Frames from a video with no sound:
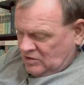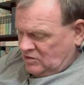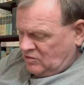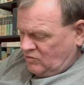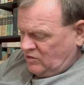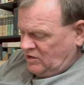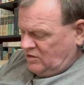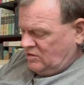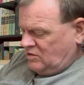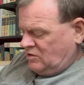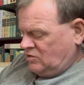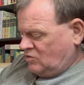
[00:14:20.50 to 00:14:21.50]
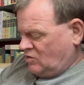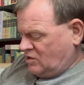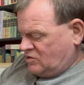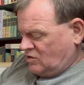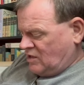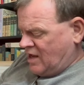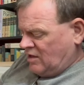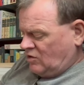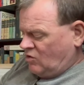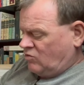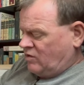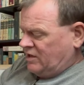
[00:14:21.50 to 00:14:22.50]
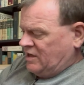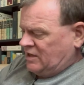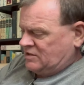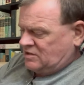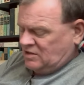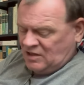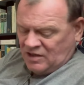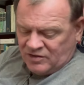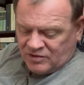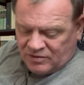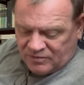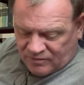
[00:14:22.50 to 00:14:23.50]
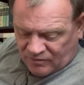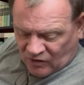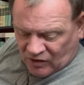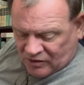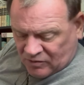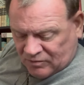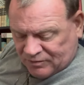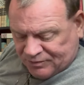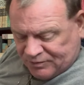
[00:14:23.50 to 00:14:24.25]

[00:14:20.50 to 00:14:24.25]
to read and enjoy. So that will go right next to the other volume.